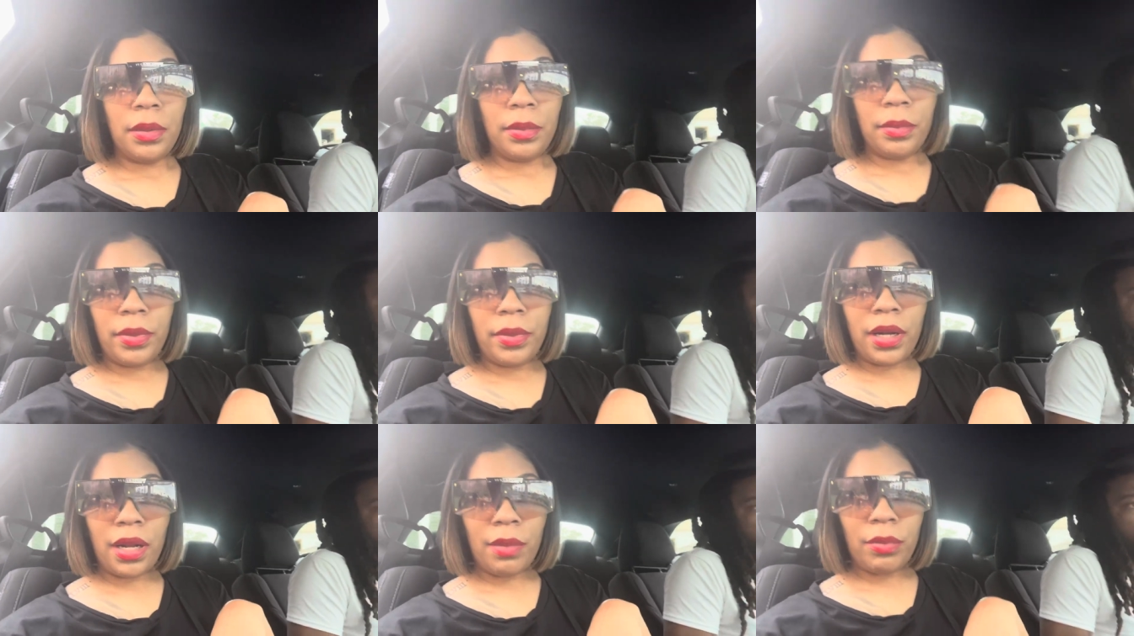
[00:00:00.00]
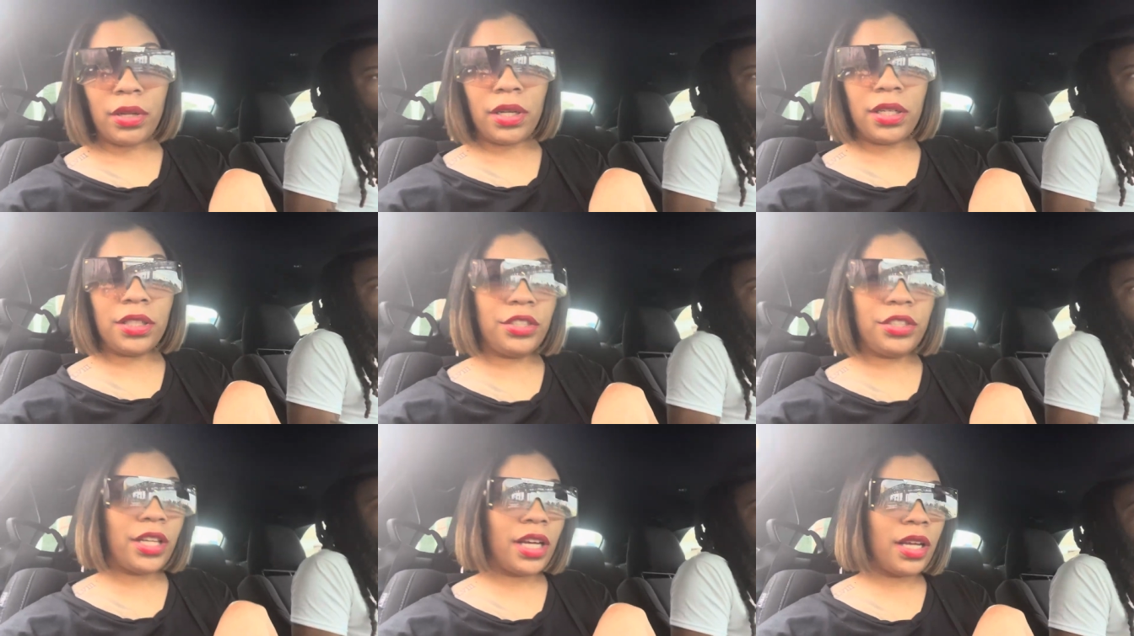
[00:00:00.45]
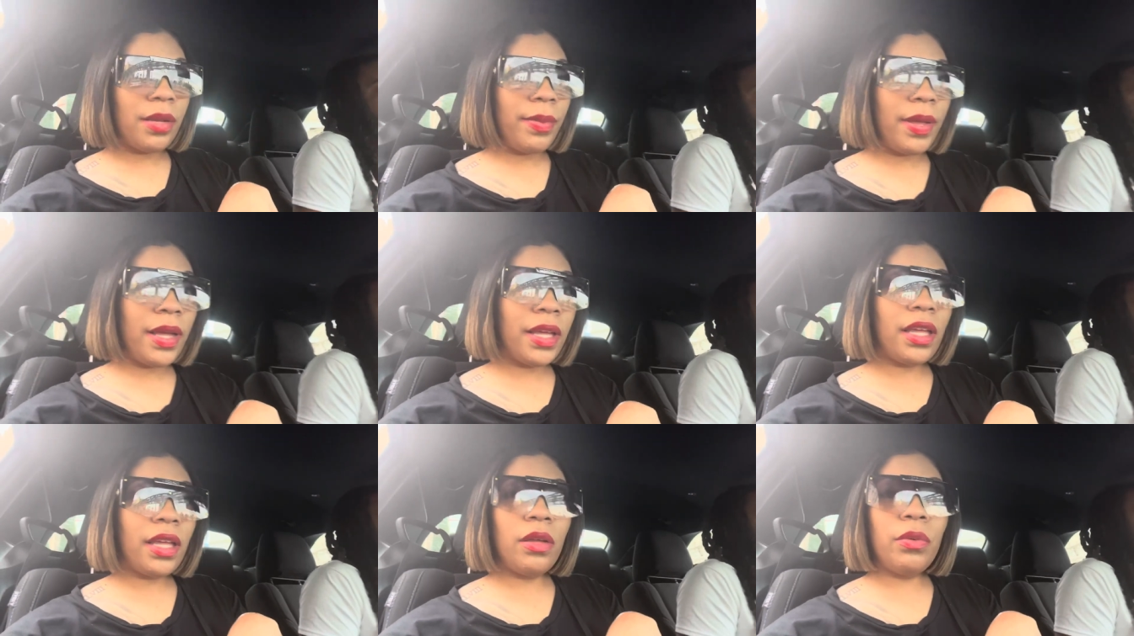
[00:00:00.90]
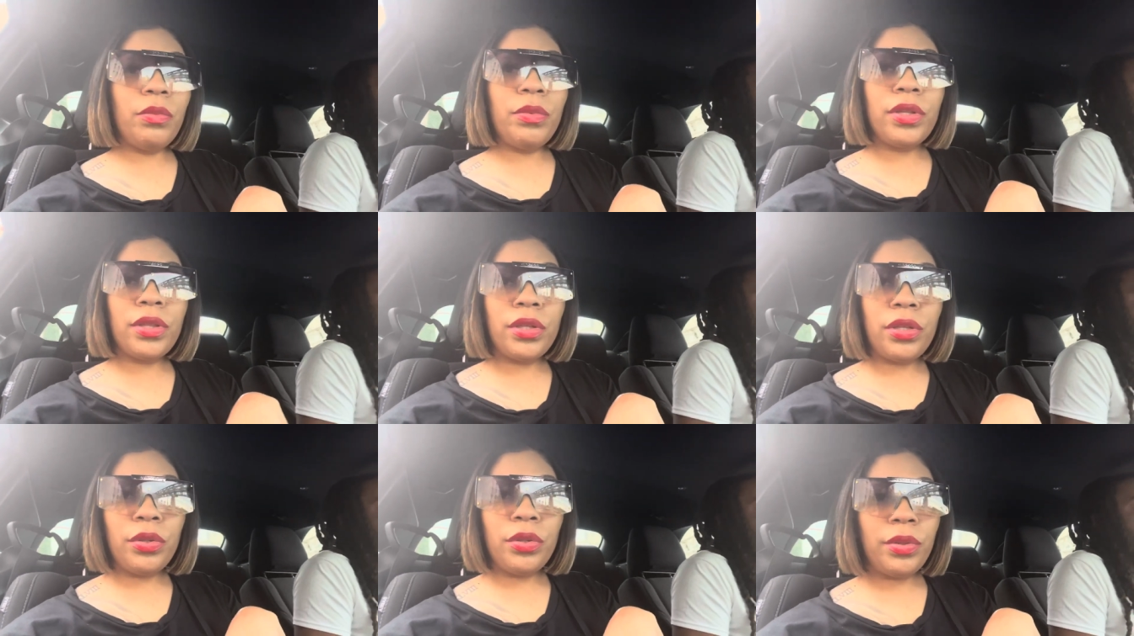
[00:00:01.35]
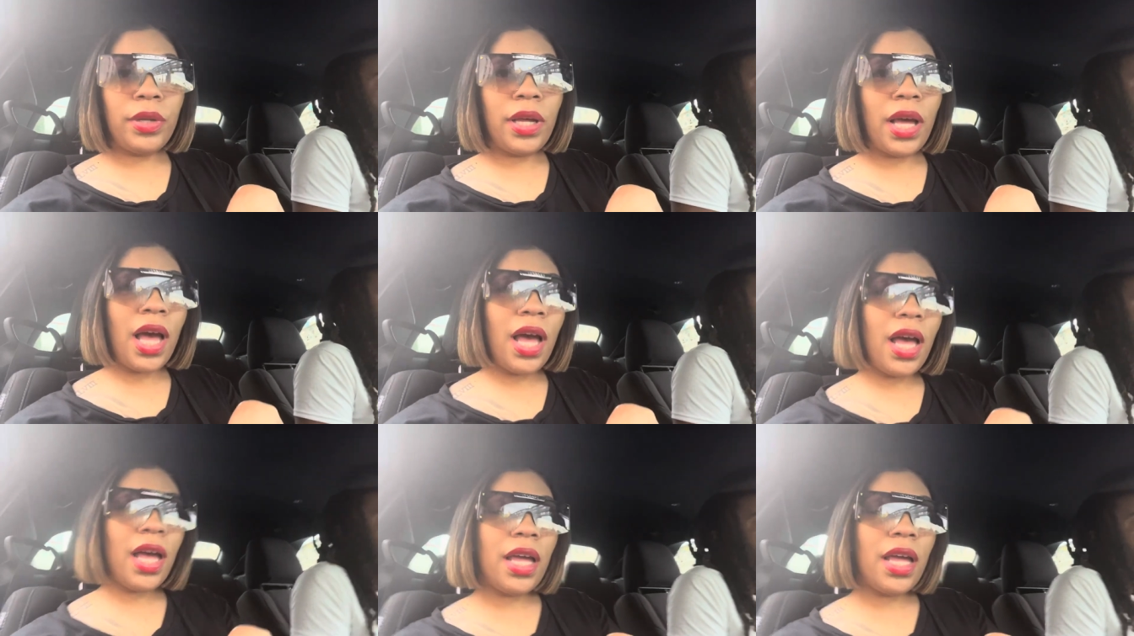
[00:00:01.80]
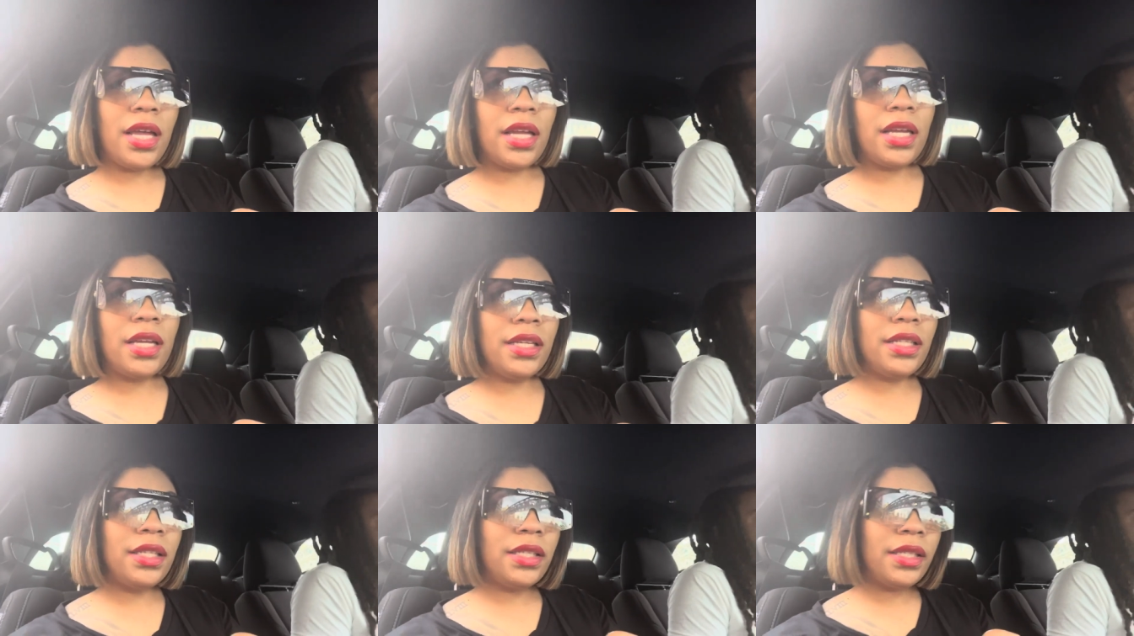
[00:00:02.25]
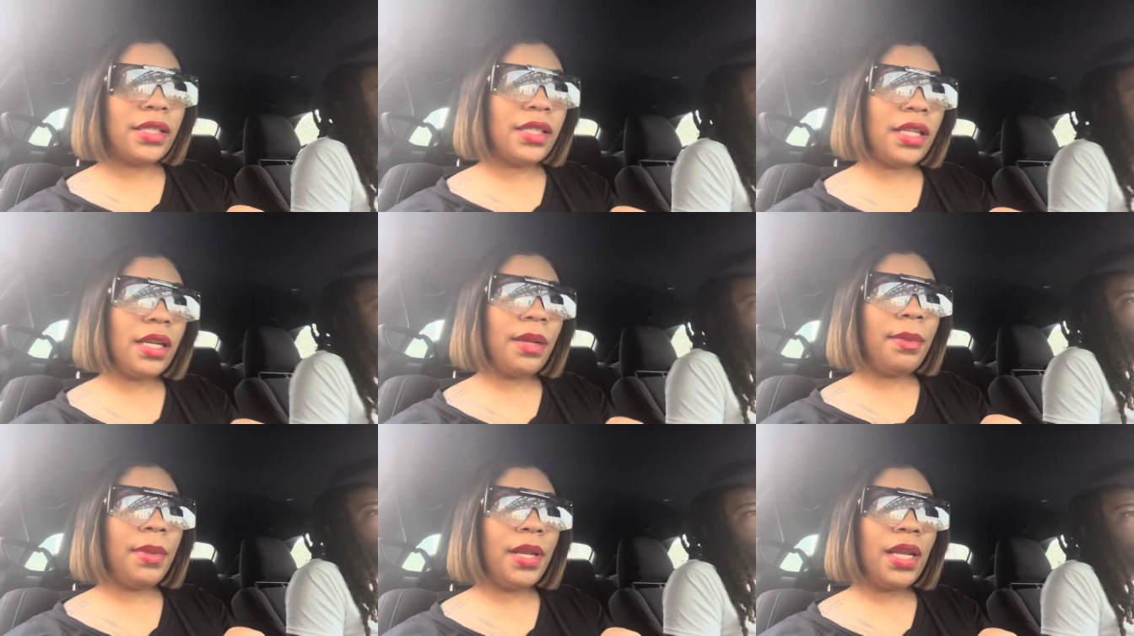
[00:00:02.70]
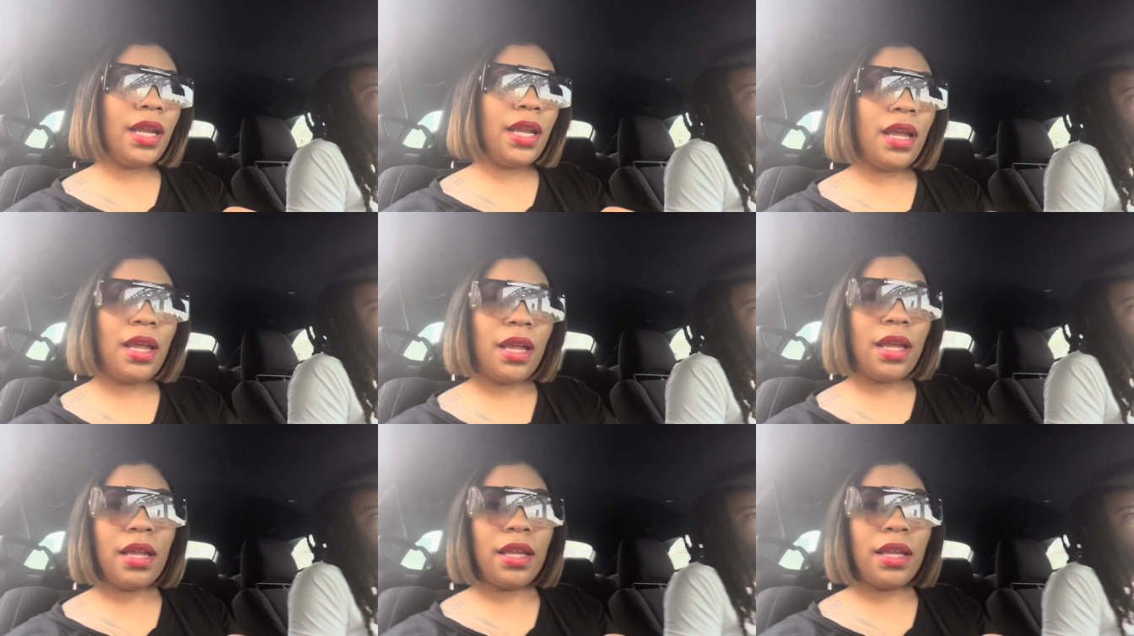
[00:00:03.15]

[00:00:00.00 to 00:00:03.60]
But I'm gonna check back in with you guys in a minute.